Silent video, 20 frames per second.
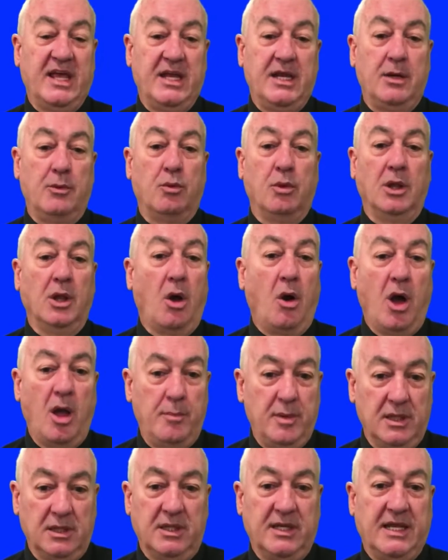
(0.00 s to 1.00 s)
any
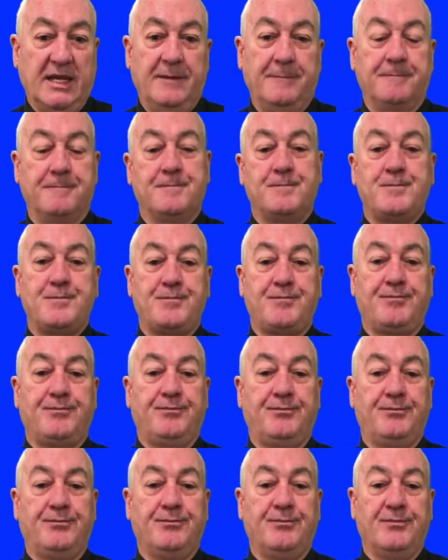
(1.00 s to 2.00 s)
reliability.
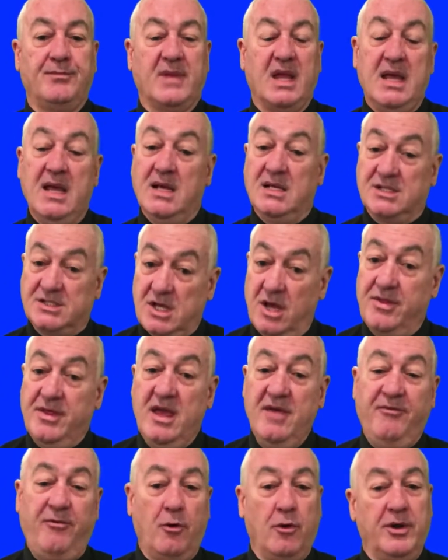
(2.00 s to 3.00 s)
So
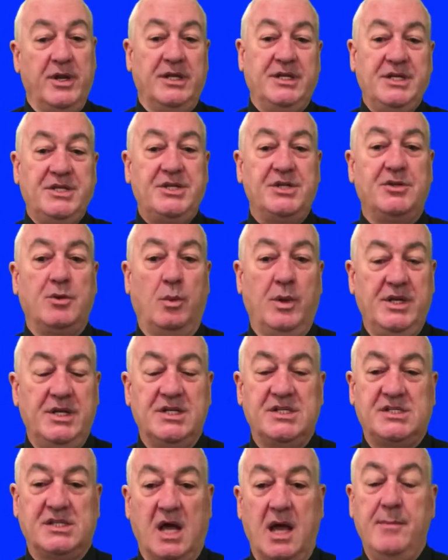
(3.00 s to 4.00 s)
therefore, in addition to witness
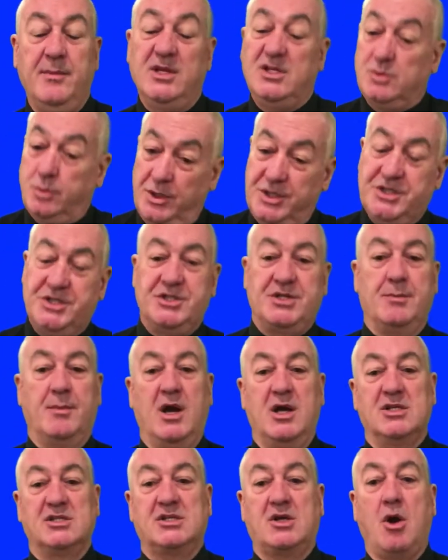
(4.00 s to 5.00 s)
statements, which is your
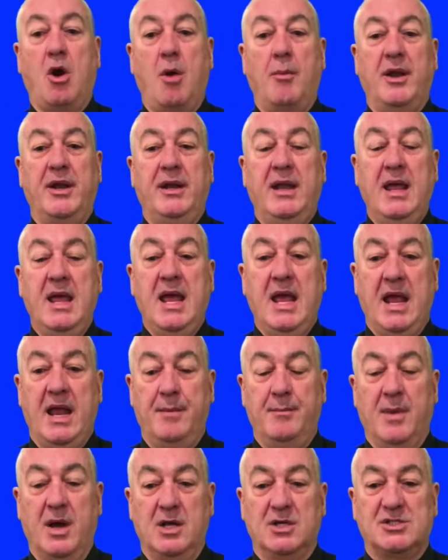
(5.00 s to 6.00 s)
most common and
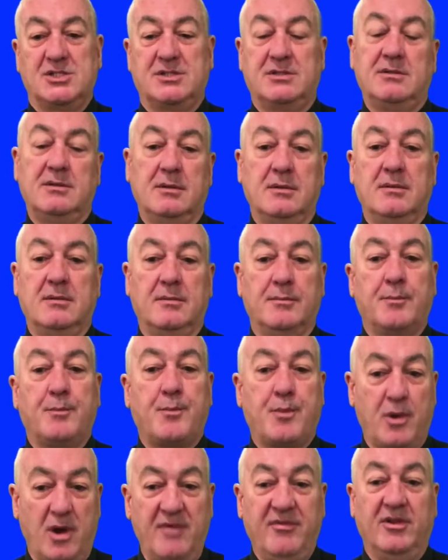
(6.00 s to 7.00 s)
most
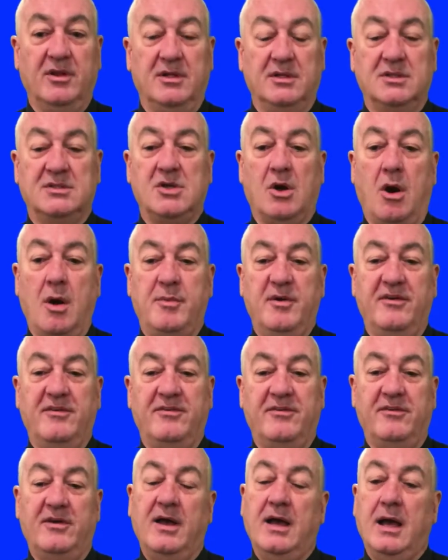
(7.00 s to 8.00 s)
prevalent type of
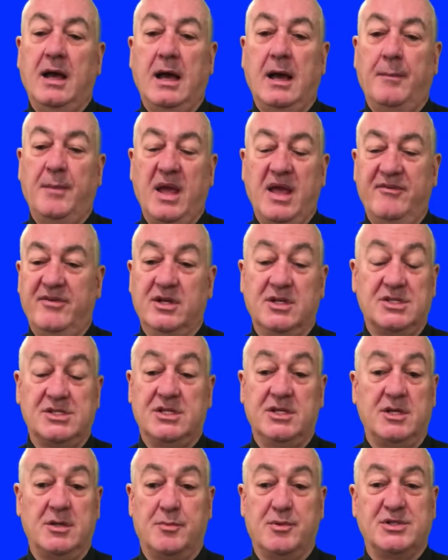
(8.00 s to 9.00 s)
evidence
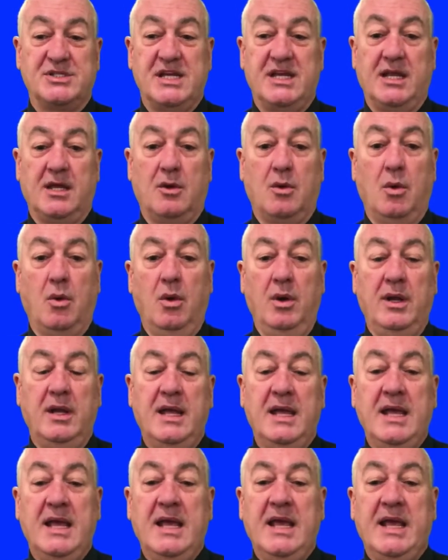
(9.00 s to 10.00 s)
that you present in court,
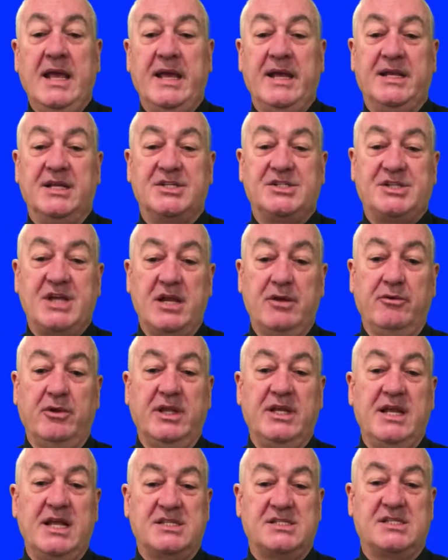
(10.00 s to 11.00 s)
it is generally
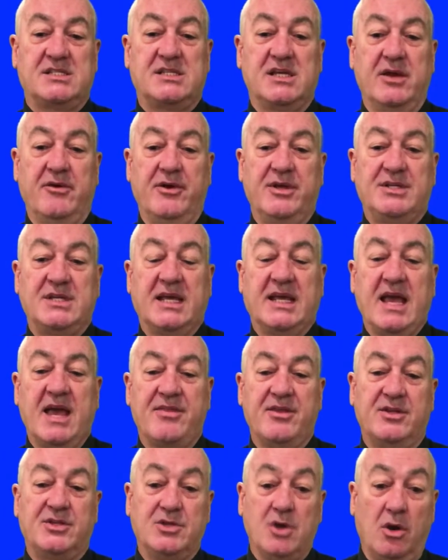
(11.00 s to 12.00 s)
necessary to
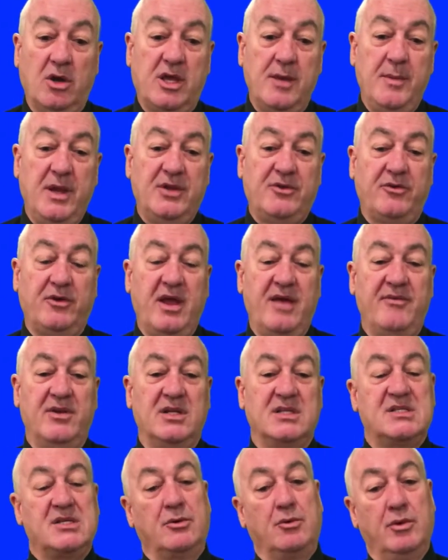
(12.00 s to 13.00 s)
gather documentary
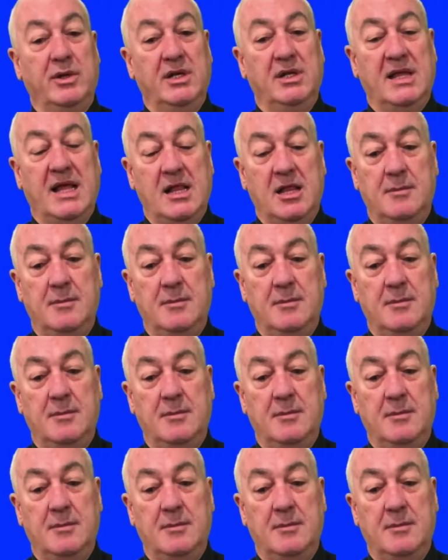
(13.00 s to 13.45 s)
evidence and real